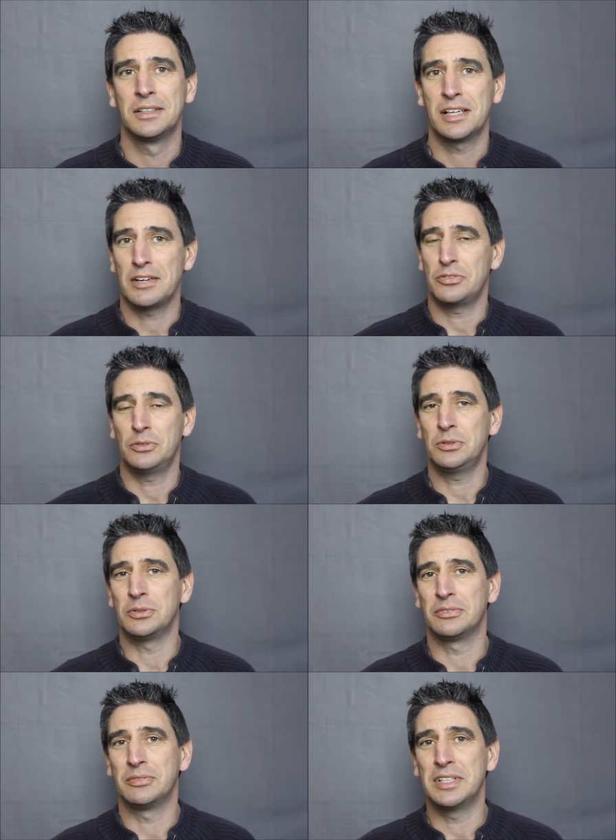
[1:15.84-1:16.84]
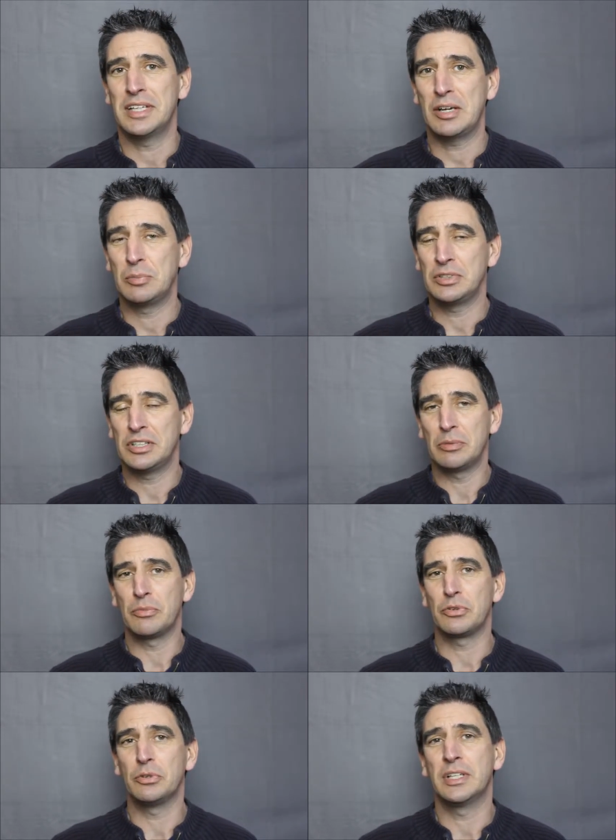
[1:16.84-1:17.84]
After all, we're now putting them
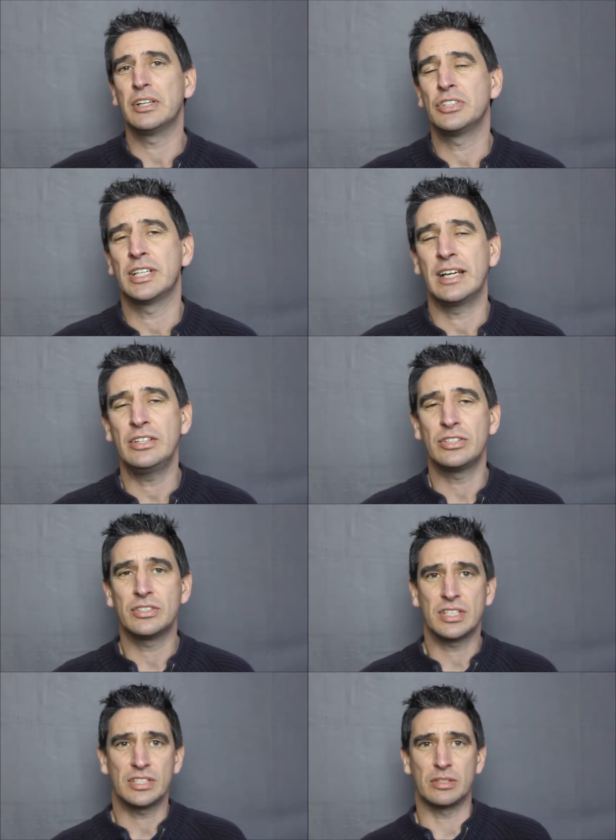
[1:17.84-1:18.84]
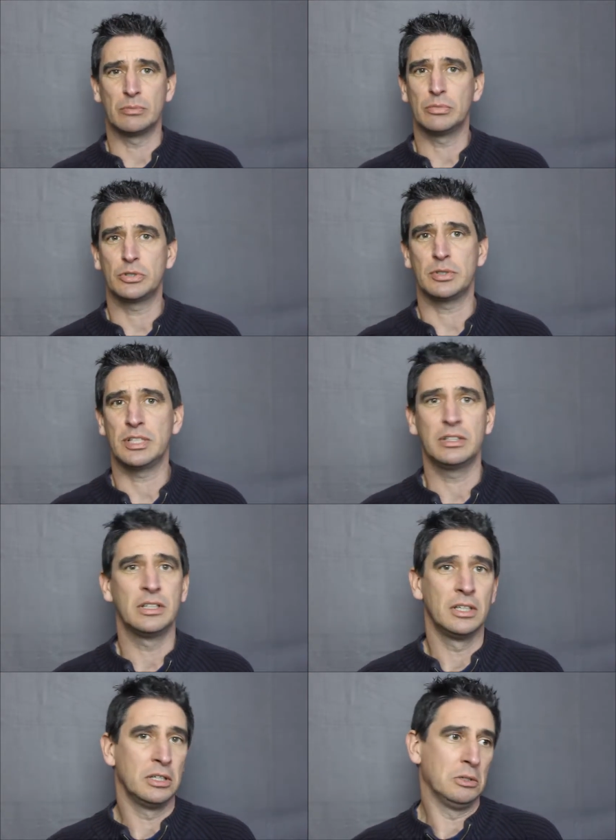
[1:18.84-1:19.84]
through an education system between
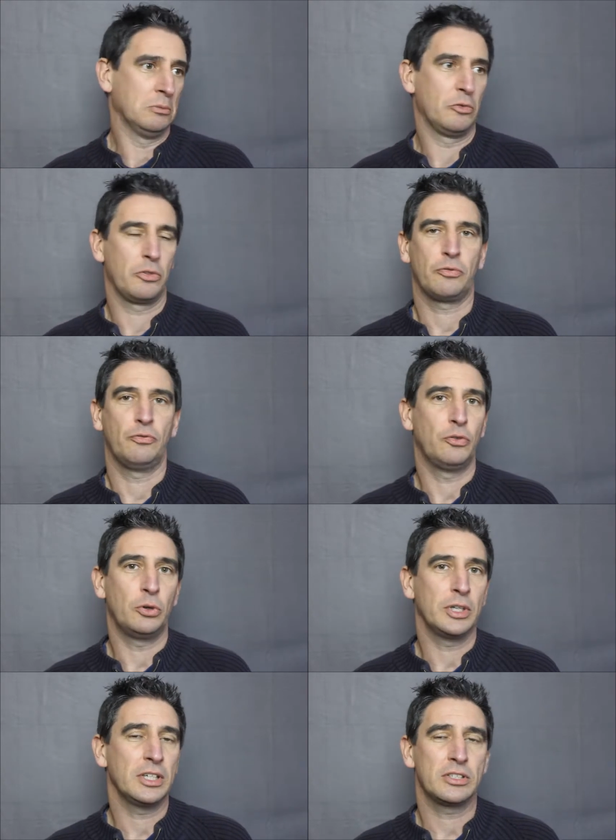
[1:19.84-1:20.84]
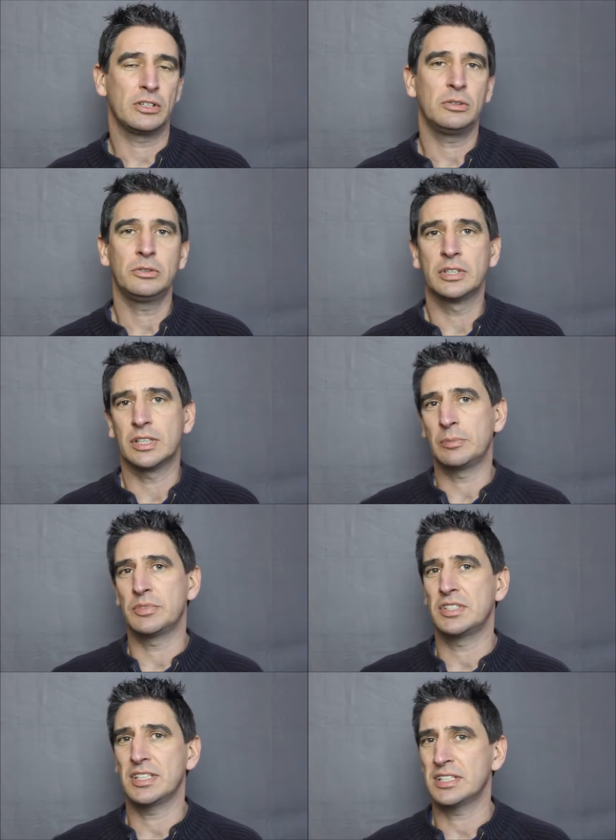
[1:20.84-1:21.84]
four years old up
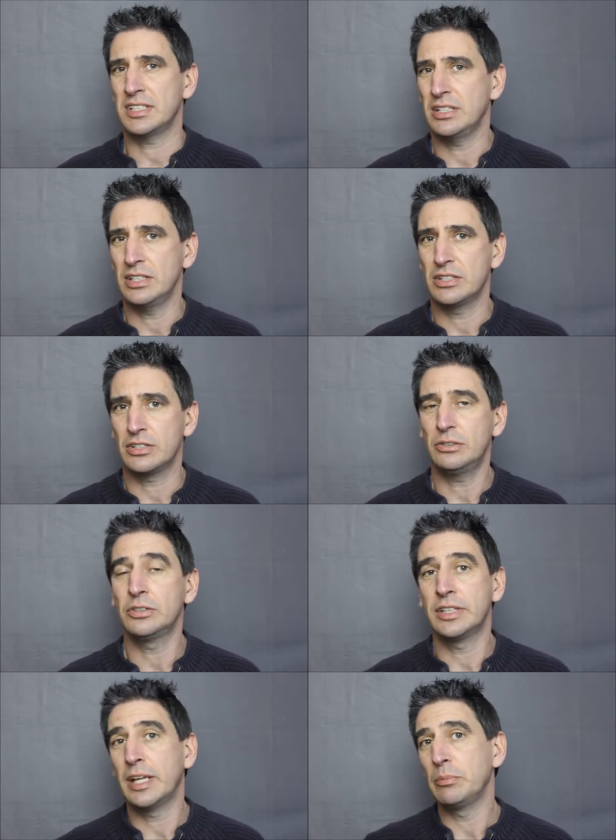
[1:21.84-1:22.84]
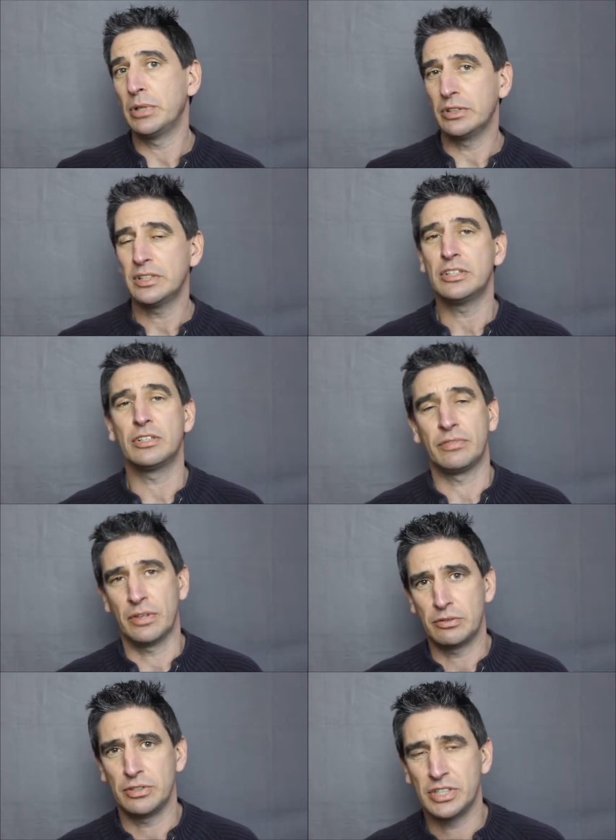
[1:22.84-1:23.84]
to sixteen years old, and then beyond into
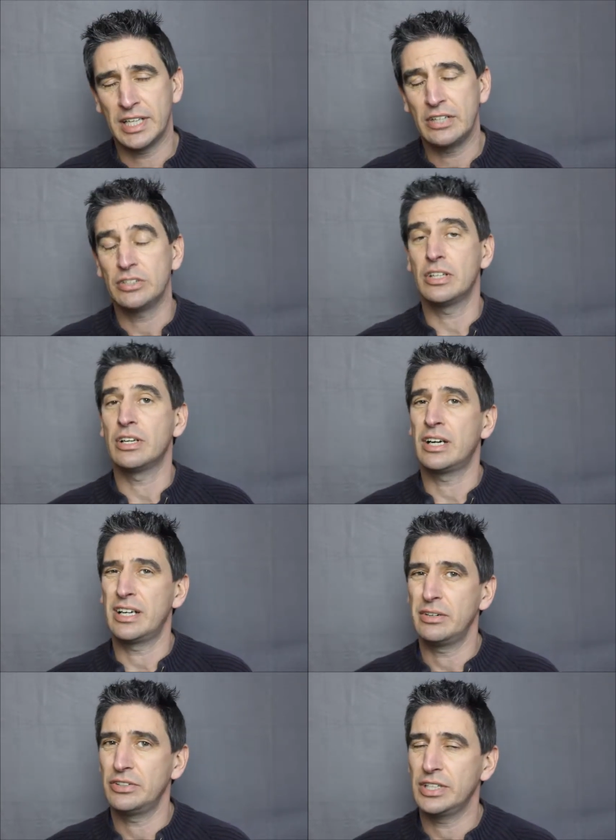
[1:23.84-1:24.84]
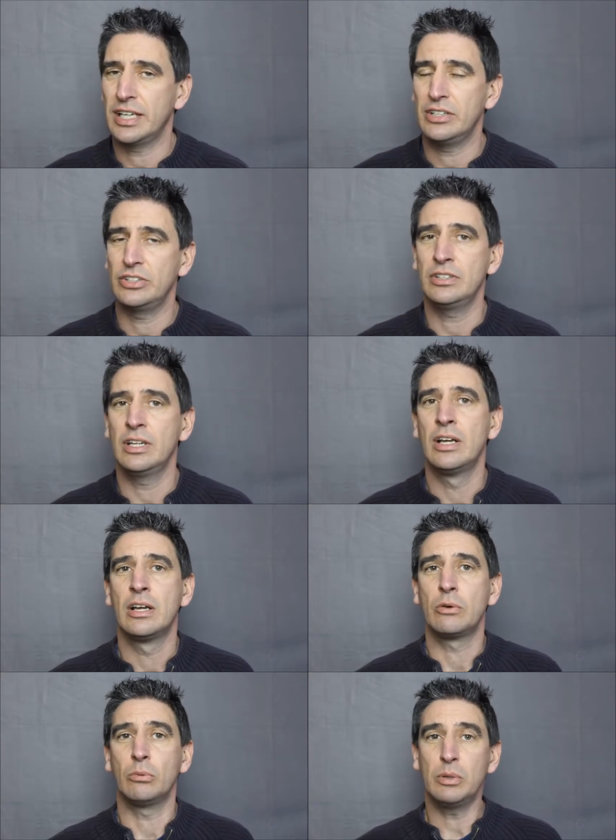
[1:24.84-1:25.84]
further education and higher education.
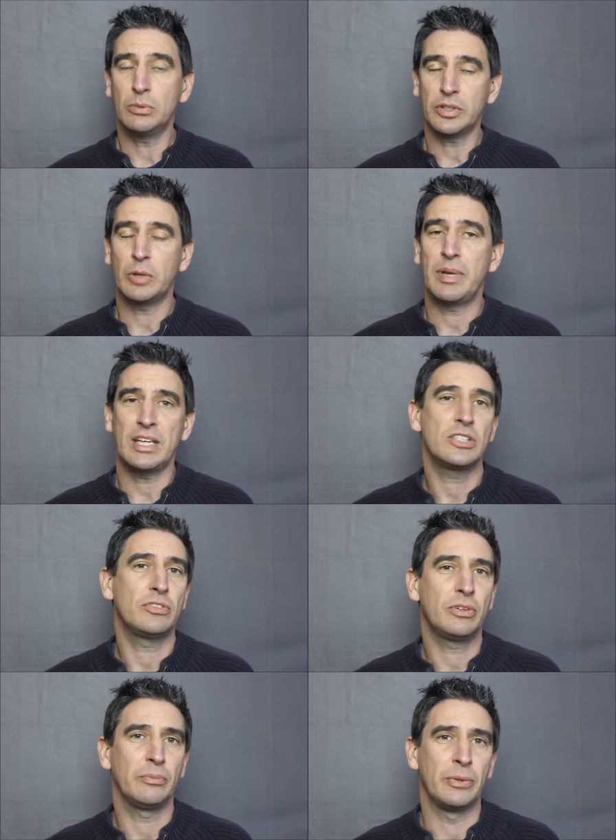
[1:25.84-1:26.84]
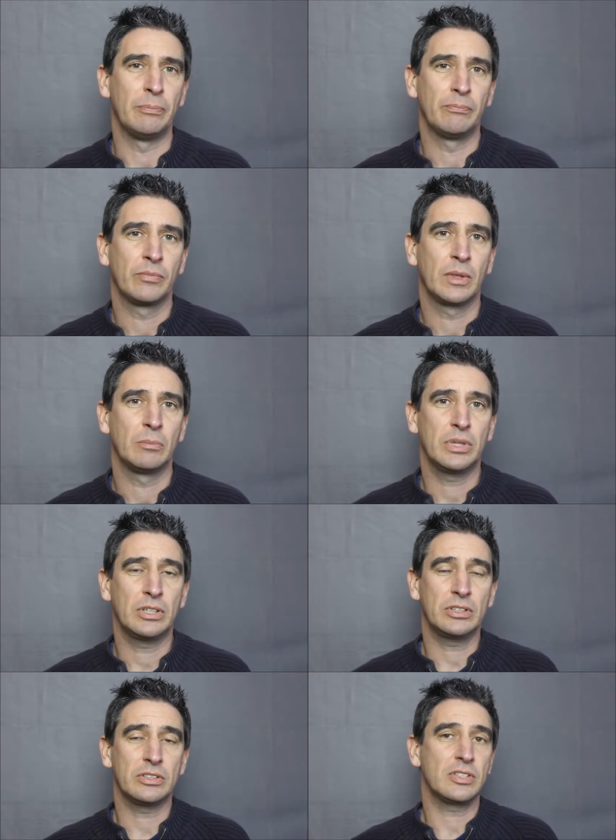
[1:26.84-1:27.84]
We want the best from them
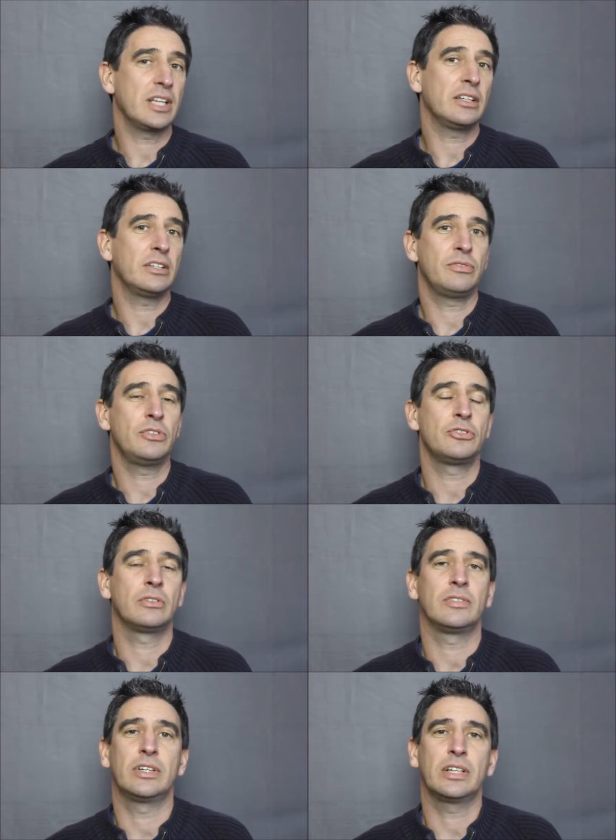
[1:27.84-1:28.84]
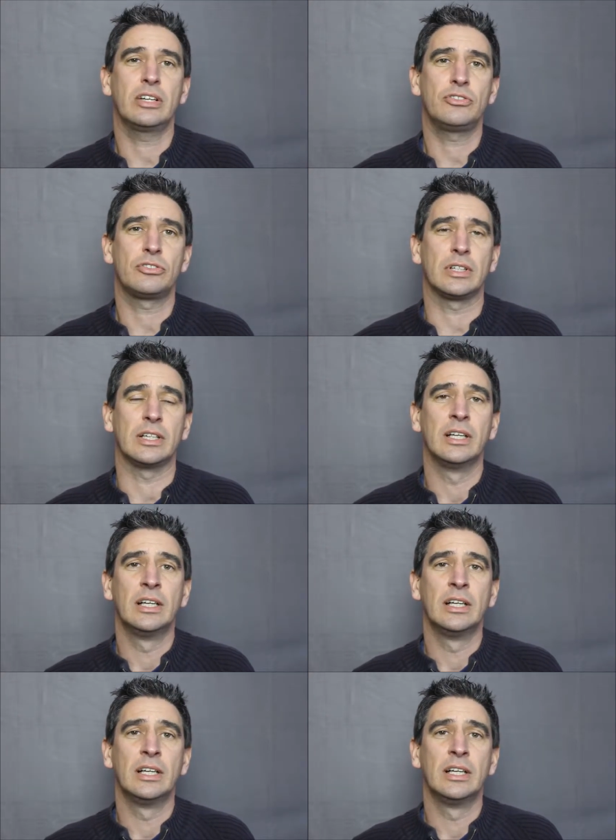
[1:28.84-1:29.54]
because they are the future of our country.